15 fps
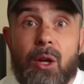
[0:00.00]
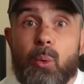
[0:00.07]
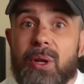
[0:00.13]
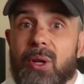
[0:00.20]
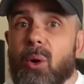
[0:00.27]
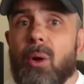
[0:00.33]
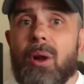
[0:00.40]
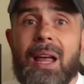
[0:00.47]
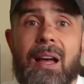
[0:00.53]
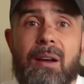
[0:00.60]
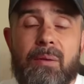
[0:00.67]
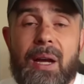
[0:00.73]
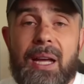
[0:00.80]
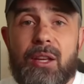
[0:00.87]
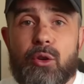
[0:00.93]
We all
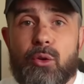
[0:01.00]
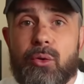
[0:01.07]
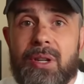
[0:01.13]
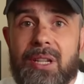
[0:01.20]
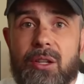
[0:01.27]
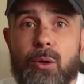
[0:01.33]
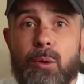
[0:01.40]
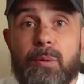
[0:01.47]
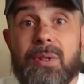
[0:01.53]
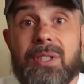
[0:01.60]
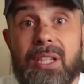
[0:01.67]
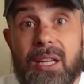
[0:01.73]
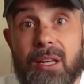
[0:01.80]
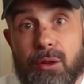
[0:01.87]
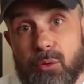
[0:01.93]
have a critical
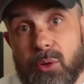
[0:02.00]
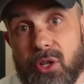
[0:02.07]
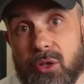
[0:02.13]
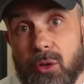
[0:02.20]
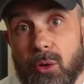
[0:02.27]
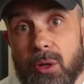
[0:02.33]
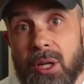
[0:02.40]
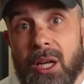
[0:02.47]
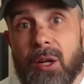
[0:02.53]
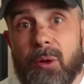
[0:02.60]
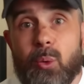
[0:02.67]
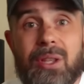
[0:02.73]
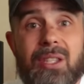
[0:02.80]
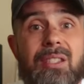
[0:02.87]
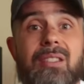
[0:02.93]
fatigue threshold
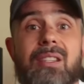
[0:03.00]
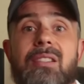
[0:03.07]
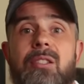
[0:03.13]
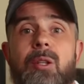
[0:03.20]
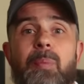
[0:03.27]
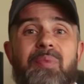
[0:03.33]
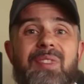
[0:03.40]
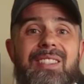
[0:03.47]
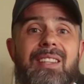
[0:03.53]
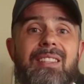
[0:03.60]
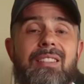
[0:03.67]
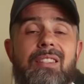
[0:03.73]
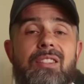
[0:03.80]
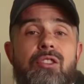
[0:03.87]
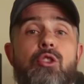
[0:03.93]
when the system
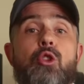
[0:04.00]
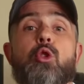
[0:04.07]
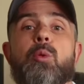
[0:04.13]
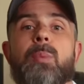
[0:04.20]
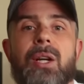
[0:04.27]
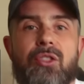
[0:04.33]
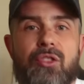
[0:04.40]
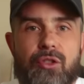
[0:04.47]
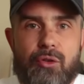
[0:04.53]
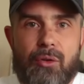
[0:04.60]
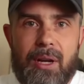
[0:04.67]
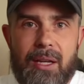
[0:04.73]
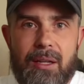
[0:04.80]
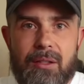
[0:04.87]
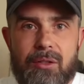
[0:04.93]
senses too much
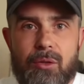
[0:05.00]
strain.